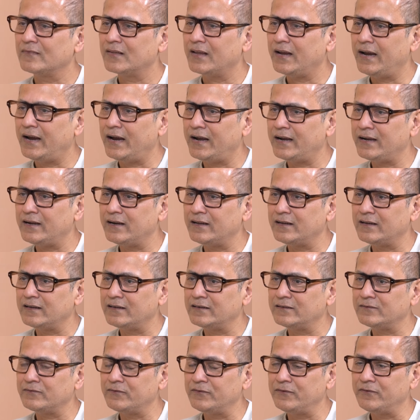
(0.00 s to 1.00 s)
And
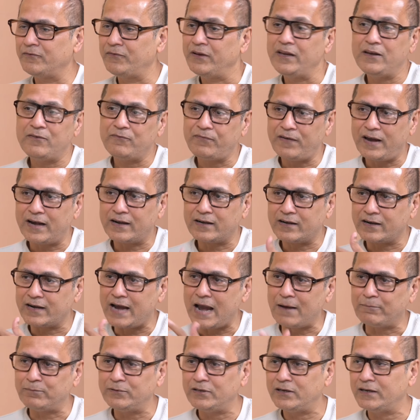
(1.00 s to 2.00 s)
we in fact
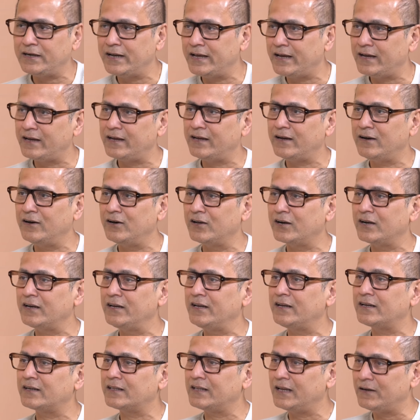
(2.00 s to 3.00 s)
wrapped the day
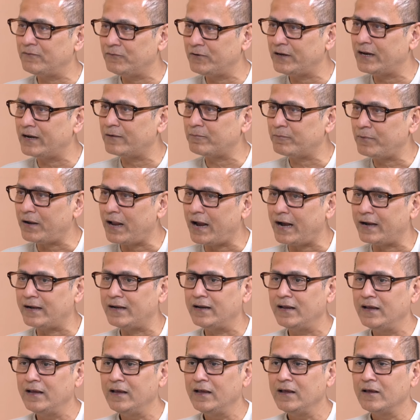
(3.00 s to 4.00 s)
earlier than we had planned.
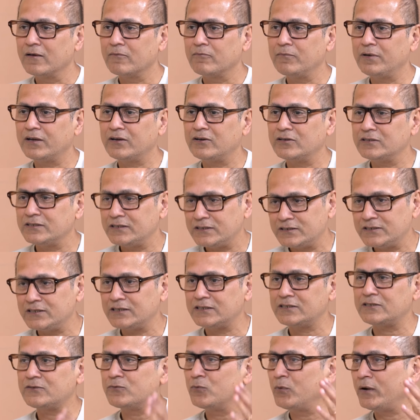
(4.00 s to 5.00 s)
because it
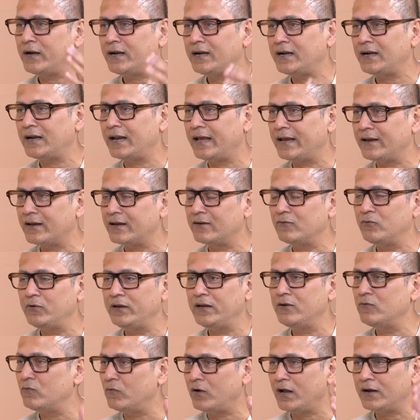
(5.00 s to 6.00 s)
just went like
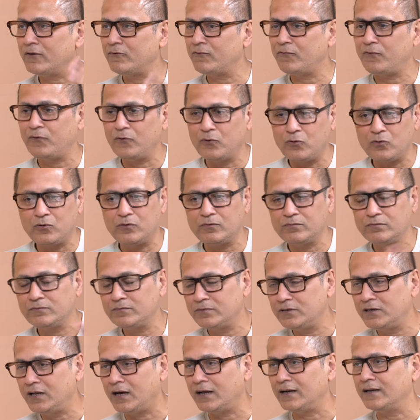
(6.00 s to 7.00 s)
in one flow,
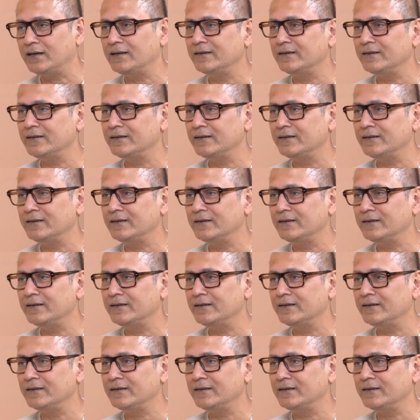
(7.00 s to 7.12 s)
done.